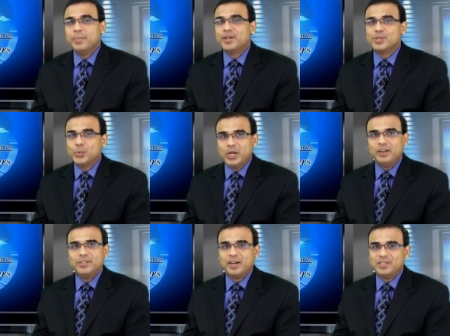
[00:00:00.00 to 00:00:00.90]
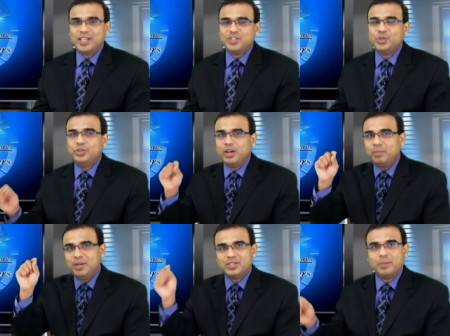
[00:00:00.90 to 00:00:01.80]
Because the Word of God says, do
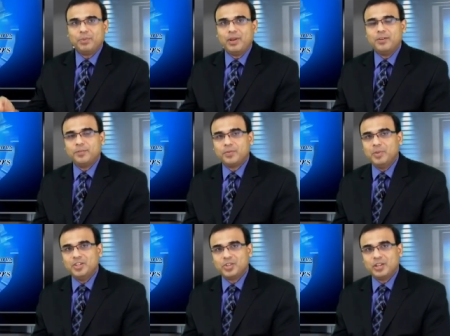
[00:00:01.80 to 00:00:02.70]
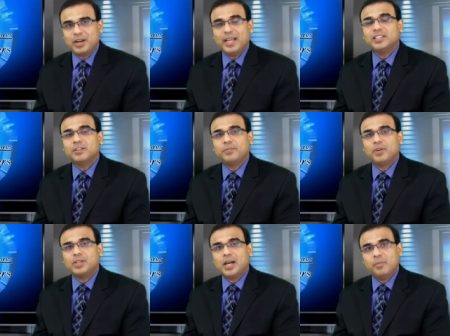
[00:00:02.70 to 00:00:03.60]
not be separated from each other except
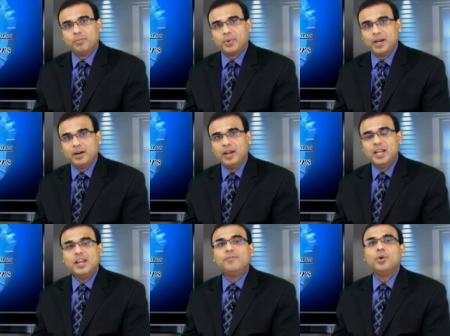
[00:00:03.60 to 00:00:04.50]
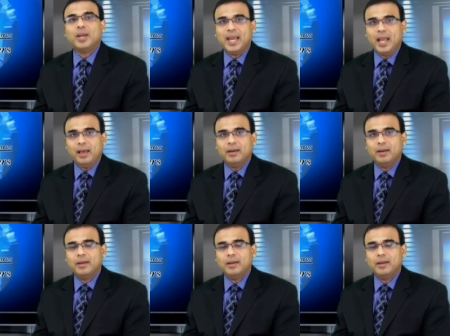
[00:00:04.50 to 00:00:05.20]
for a time of prayer, if you can.